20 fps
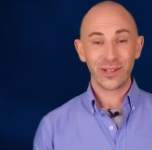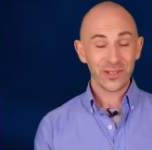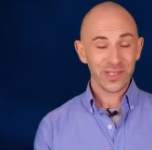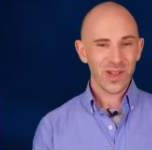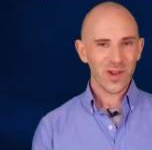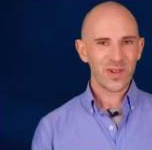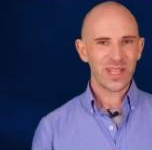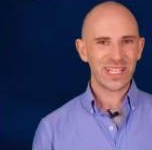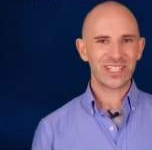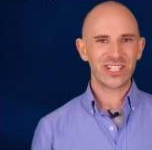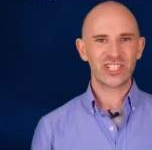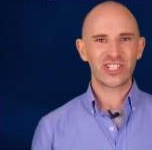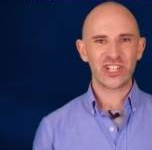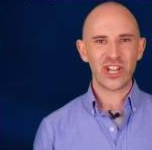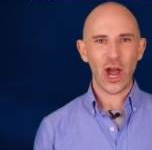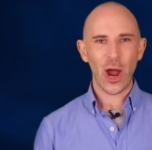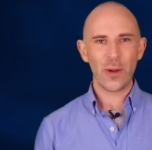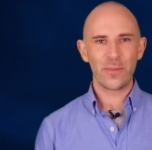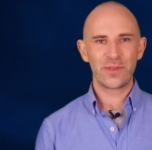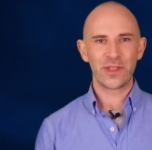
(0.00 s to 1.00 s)
Not only does
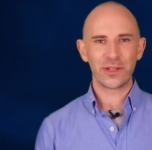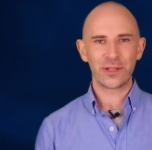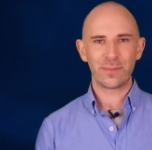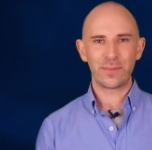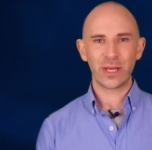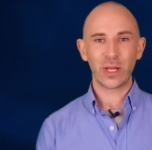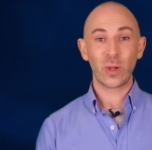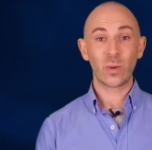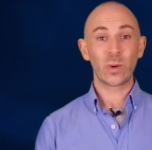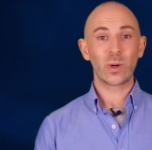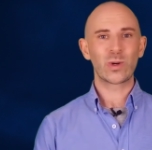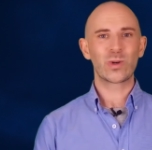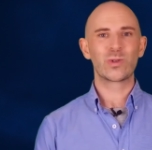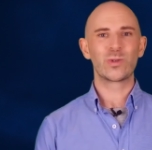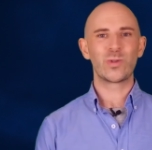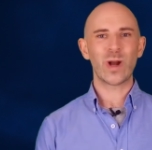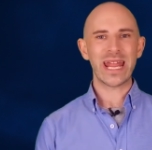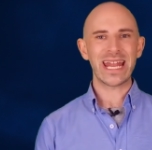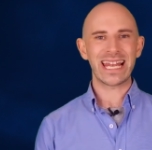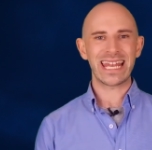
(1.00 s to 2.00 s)
she hope that the pill will
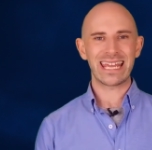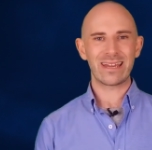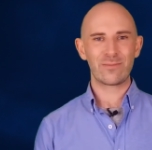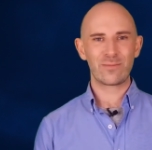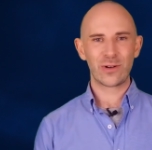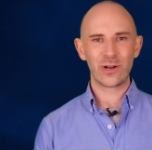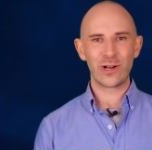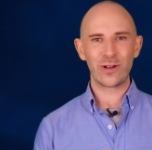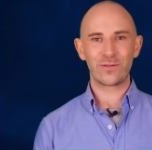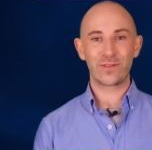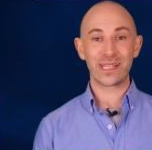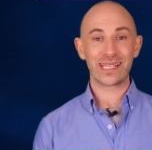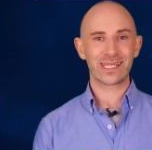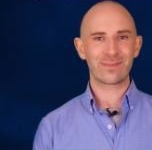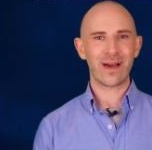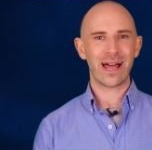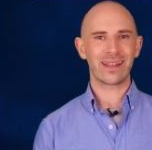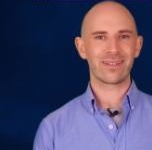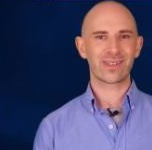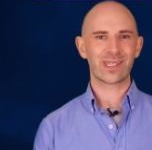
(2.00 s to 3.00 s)
greatly improve the
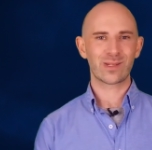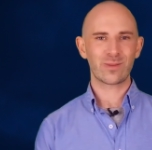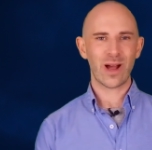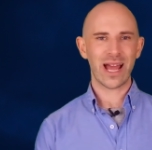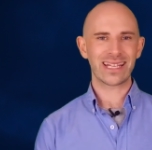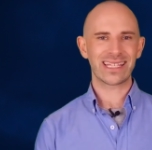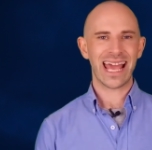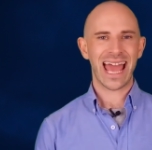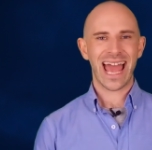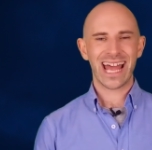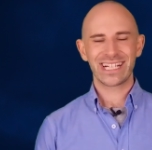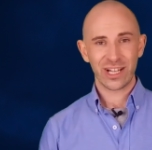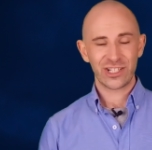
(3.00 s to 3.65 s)
smell of sweat,